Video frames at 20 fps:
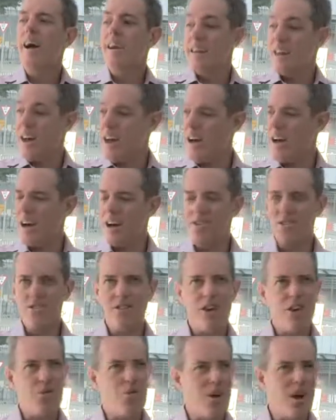yeah, and you're
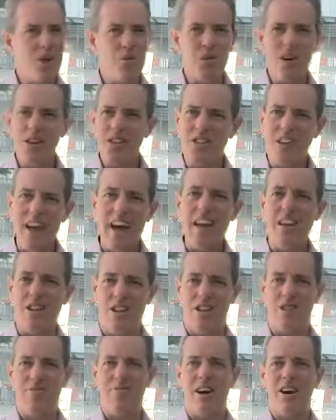like, what? What is that
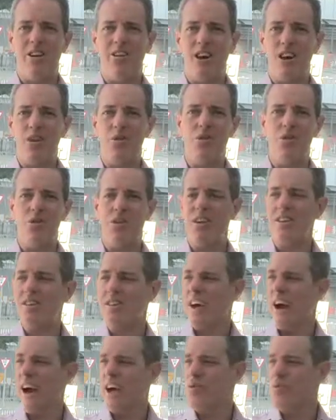all about? Like, who are these
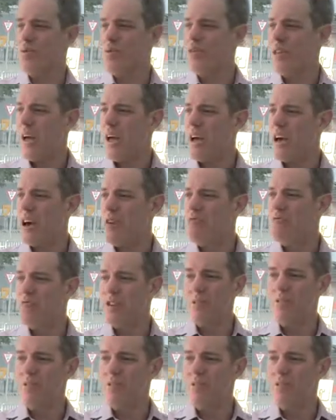guys? Where'd they come from?